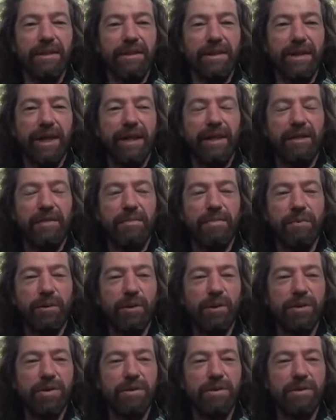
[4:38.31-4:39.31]
that it
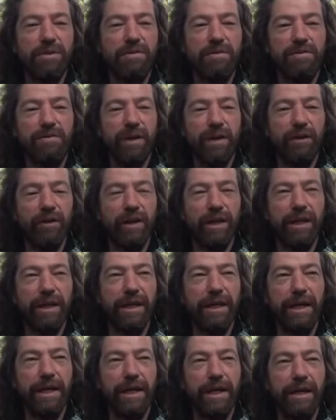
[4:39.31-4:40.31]
puts
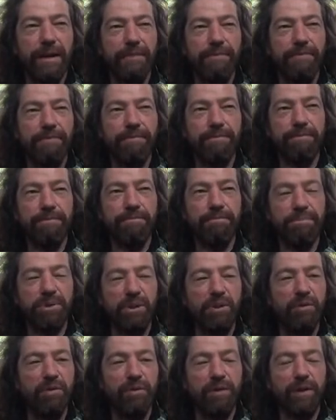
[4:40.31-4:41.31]
very
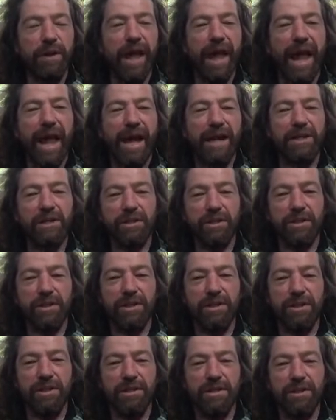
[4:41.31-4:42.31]
beautiful
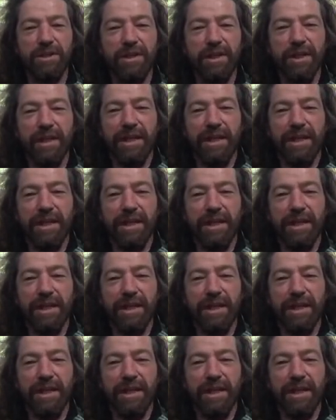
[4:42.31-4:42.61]
actions